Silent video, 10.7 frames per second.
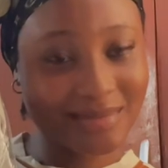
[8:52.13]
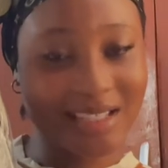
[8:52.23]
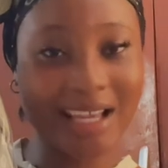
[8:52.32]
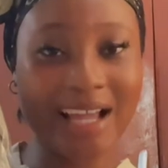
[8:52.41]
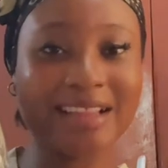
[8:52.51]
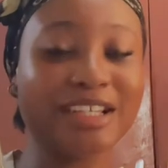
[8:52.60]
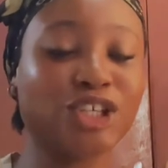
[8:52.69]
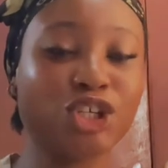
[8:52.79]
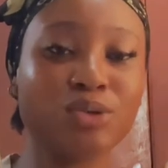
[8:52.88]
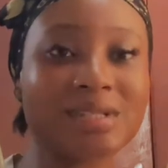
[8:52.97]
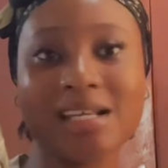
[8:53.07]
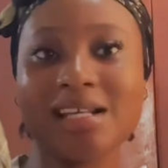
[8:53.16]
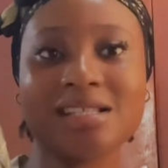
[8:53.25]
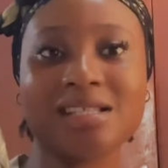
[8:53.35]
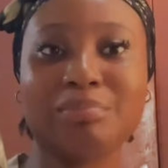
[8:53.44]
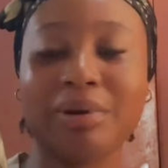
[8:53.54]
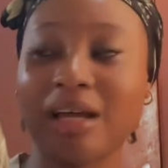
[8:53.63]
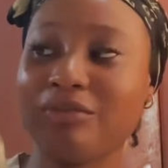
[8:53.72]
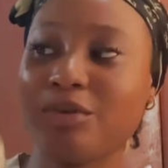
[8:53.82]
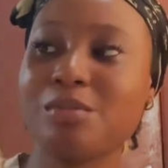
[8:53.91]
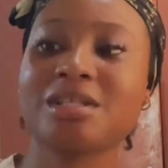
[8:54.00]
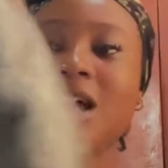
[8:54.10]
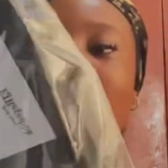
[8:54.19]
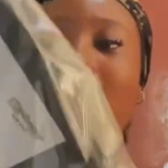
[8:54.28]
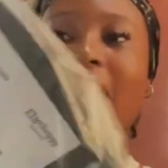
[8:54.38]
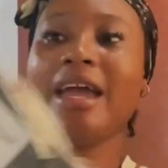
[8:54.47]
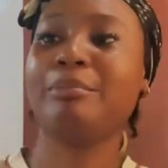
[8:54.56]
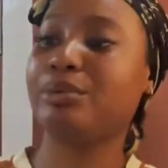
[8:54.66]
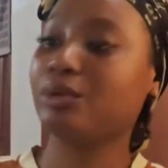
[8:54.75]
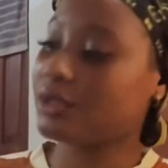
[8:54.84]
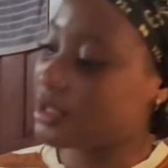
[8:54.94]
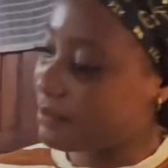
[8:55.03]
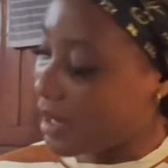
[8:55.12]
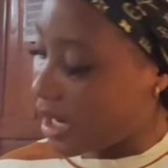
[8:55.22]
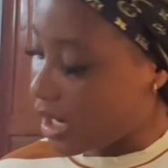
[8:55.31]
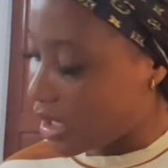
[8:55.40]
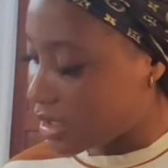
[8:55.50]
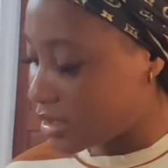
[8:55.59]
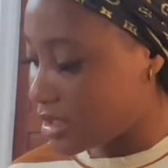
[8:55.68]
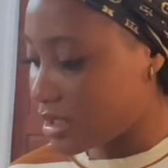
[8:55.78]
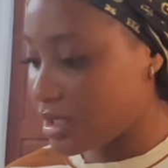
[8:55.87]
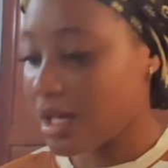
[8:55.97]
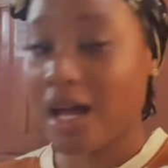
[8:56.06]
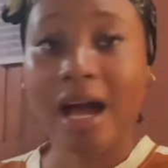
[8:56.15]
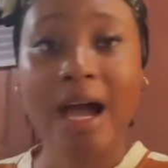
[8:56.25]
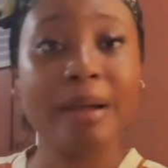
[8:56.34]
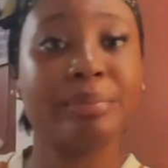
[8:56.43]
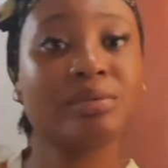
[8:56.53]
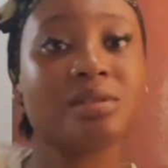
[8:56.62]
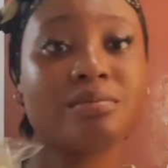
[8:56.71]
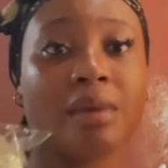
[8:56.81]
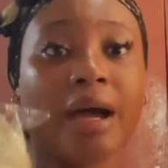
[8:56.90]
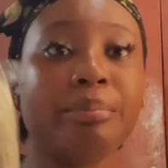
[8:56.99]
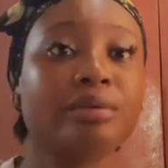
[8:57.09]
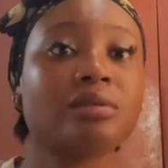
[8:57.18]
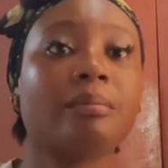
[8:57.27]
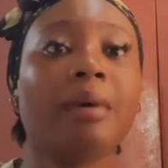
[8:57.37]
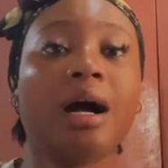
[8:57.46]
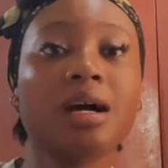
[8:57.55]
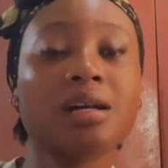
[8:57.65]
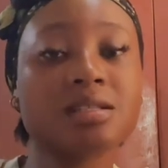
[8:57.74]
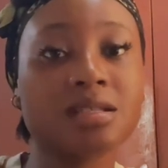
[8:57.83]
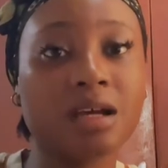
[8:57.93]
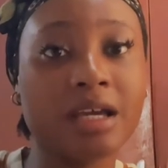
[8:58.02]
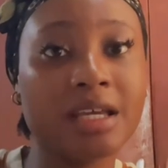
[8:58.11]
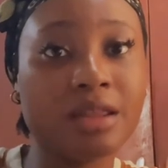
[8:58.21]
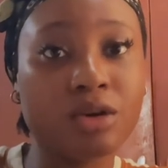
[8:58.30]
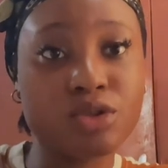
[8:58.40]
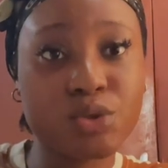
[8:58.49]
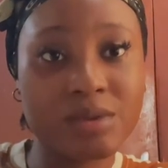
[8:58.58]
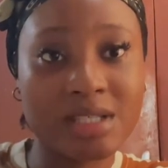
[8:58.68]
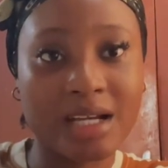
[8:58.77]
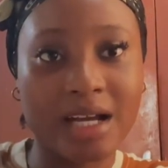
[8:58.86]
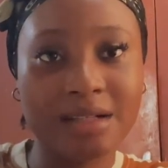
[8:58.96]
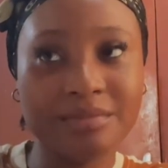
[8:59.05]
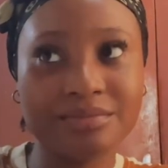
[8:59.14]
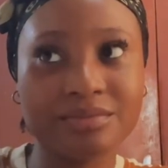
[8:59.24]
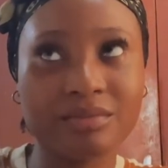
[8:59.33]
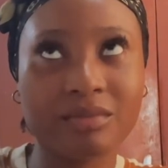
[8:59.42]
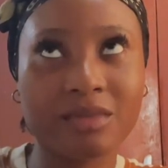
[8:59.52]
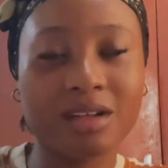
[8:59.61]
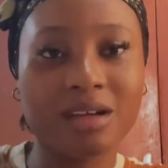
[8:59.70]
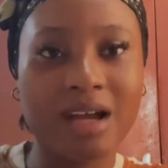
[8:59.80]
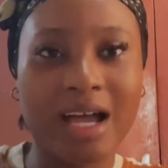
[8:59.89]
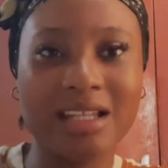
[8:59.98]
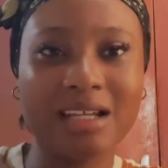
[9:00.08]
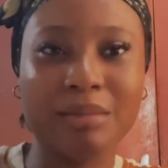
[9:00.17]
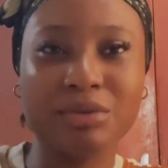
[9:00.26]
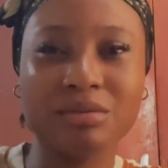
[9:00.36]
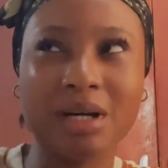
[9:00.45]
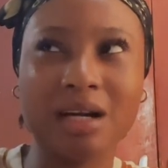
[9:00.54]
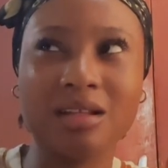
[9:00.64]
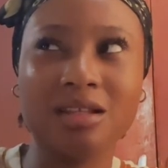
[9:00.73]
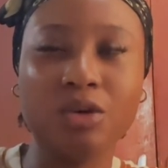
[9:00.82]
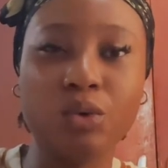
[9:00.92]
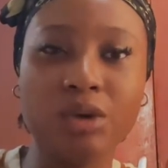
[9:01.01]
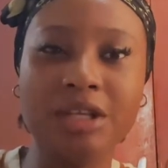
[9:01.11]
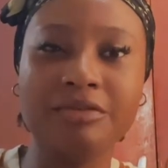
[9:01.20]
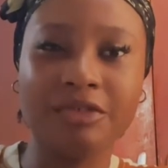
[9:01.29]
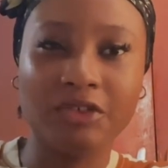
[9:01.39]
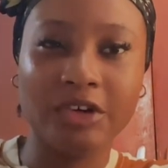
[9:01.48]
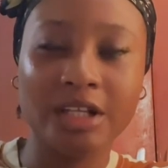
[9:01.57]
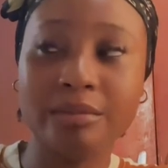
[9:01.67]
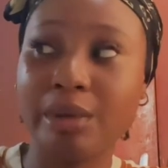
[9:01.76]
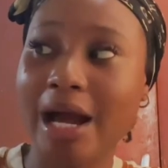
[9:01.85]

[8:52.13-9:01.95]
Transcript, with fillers: They are the cutest platforms. I bookmarked, I booked, I bookmarked it on Twitter. I think I bookmarked the olive green, but